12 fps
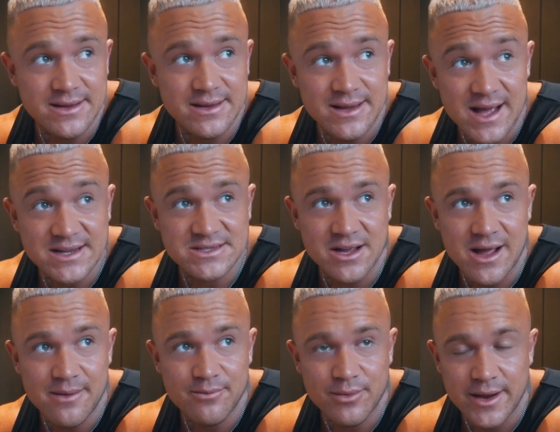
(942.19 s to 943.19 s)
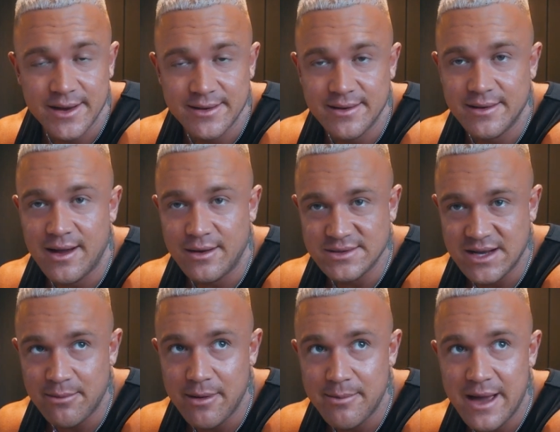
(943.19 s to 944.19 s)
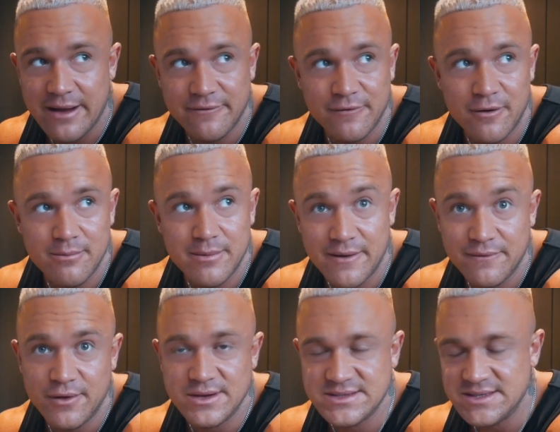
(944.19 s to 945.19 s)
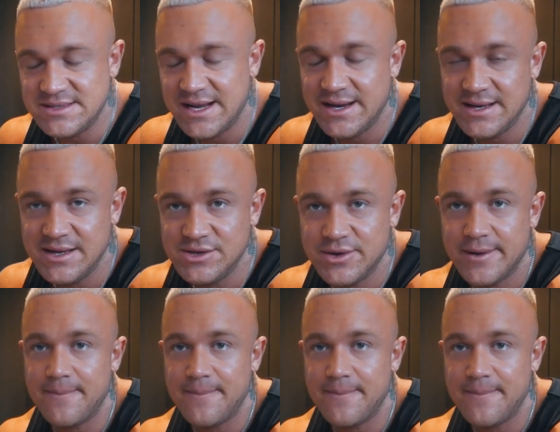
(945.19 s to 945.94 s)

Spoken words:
last time when I was coming back from my first and second injury.